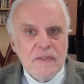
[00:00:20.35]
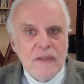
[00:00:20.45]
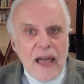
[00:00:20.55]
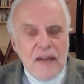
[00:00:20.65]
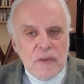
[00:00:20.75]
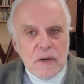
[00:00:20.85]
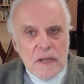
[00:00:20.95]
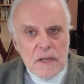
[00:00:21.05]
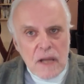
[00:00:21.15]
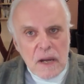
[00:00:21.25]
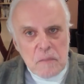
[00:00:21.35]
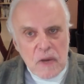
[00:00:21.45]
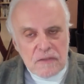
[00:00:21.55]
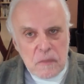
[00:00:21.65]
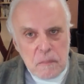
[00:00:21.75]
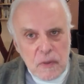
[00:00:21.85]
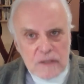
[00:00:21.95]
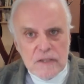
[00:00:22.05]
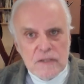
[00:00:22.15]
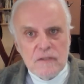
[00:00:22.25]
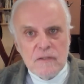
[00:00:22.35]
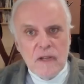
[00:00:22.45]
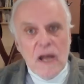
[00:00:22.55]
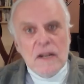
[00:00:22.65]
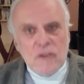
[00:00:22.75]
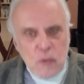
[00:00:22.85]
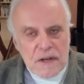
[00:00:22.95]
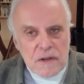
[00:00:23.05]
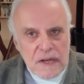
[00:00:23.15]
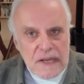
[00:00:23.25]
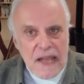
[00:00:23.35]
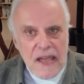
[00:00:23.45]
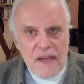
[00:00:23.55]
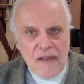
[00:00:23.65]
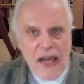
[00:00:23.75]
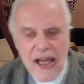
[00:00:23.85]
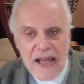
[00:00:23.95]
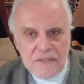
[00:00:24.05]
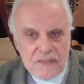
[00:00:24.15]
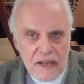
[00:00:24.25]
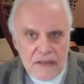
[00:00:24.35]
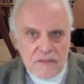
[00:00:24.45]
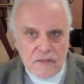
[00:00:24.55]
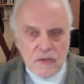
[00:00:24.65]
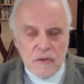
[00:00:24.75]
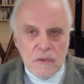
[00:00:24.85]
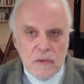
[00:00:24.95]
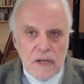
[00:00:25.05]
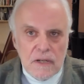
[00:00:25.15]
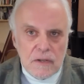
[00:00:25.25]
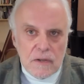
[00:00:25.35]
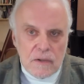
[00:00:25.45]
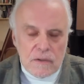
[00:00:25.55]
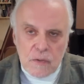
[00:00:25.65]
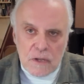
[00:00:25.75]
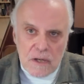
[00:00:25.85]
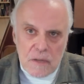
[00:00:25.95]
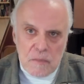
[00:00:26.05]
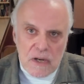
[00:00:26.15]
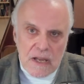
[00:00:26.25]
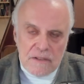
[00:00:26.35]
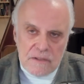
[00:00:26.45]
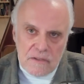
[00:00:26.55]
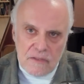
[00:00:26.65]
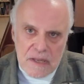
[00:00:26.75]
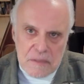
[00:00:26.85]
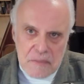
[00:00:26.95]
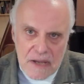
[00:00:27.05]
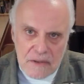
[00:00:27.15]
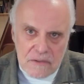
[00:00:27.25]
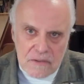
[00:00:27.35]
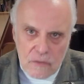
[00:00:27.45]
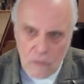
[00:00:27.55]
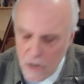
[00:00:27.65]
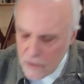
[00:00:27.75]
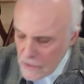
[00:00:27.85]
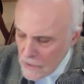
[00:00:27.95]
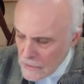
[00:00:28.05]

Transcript: After Elon Musk purchased Twitter, he gave access to internal Twitter communications, emails, and so on